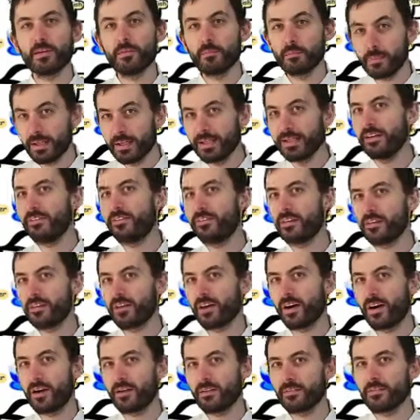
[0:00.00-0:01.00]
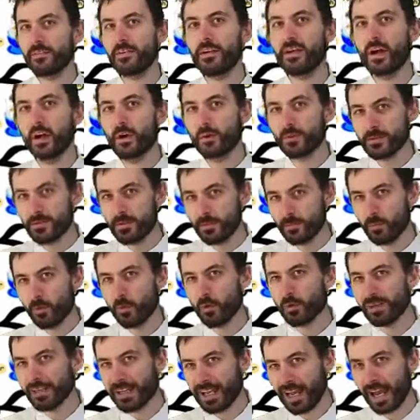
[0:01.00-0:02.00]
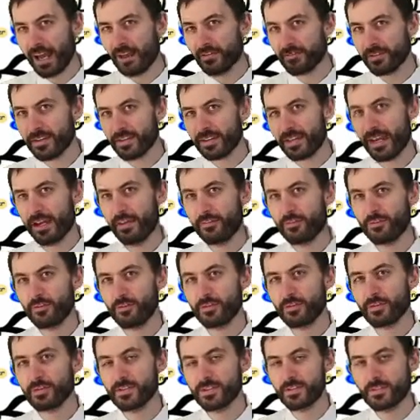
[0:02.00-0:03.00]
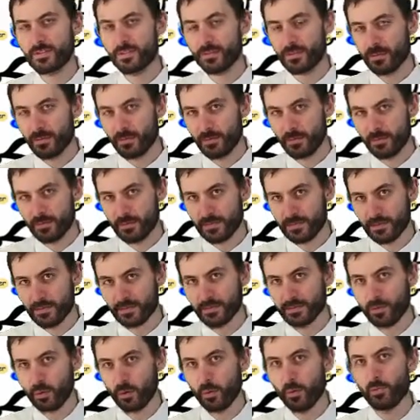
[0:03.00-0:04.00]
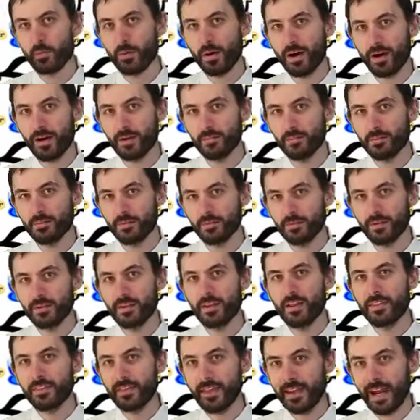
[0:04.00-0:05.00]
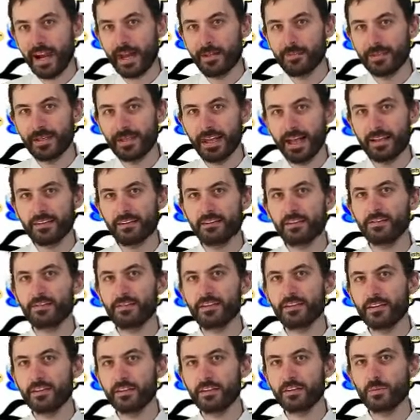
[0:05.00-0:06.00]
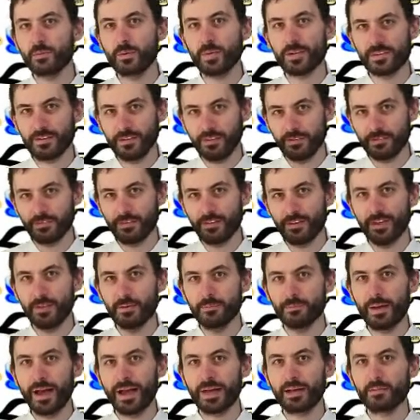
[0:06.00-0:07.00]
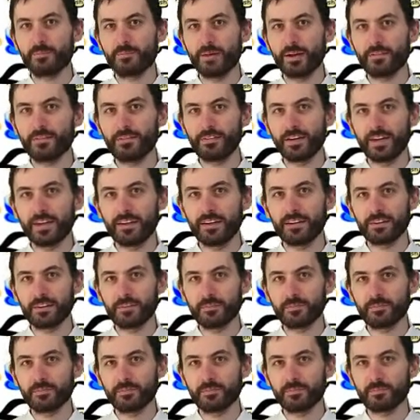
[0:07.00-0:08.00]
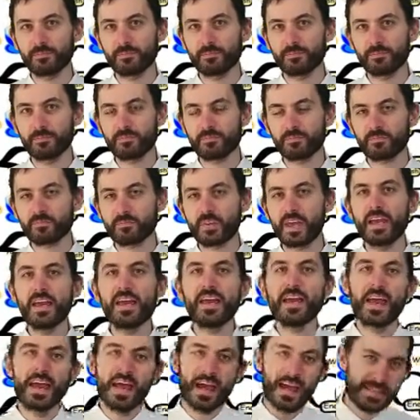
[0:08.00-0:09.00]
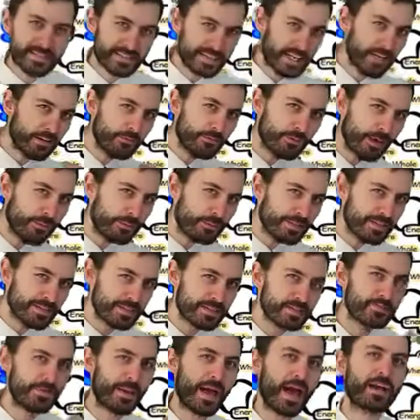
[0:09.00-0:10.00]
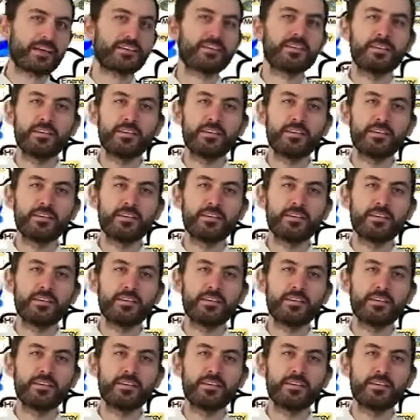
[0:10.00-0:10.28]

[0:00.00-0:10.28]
Believe it or not, it was the morning after that I first saw Bob that I began to feel a twitch and feeling back in my face. As I reminisce back to